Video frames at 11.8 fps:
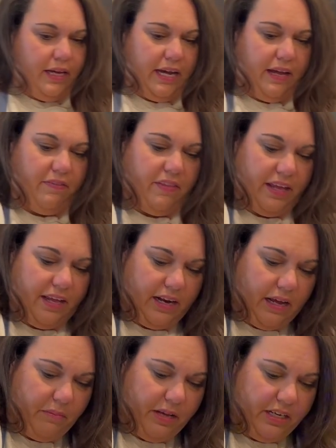And then
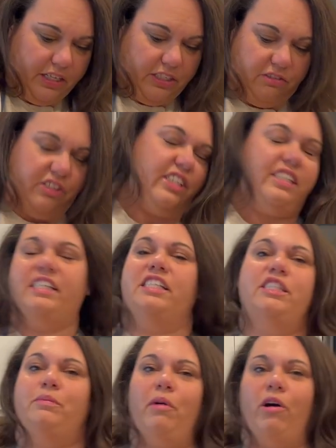I'm gonna do just a
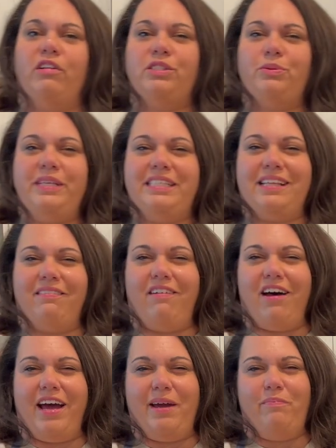small squeeze of
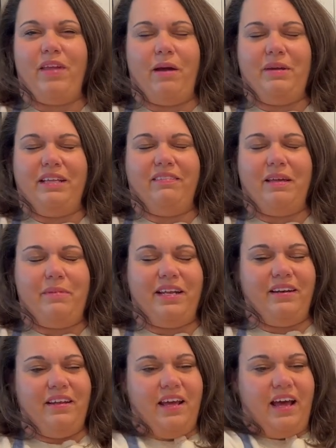lemon. I don't
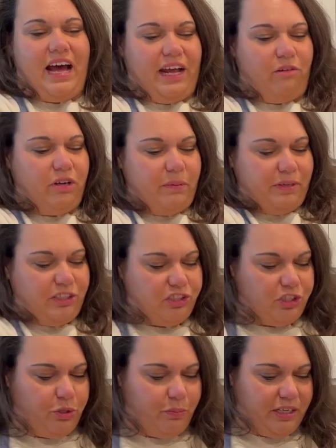wanna put
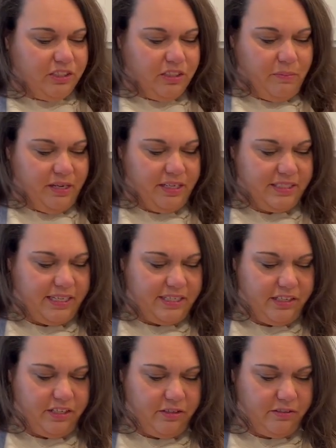too much lemon because I
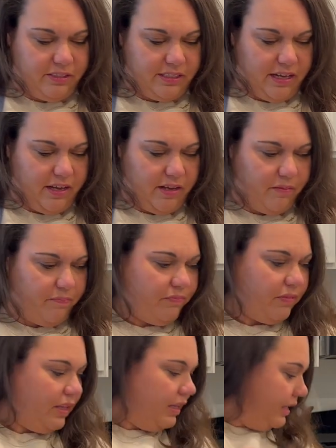did use
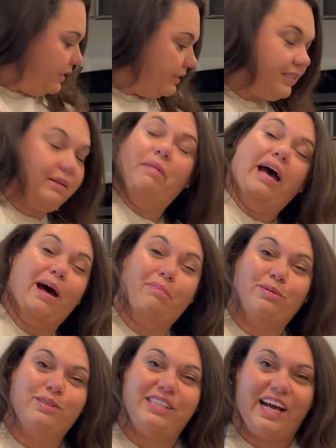some
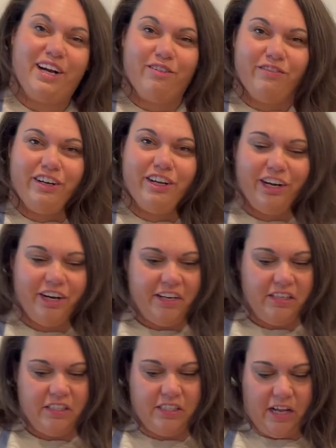apple cider vinegar,
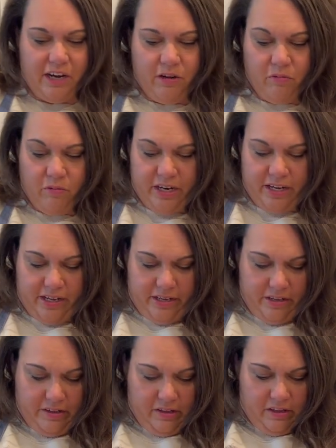so I don't wanna
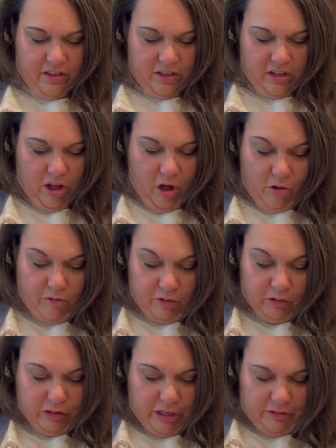
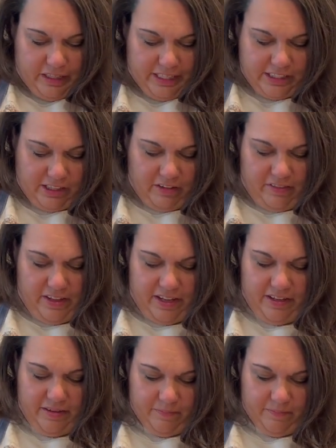overload this on the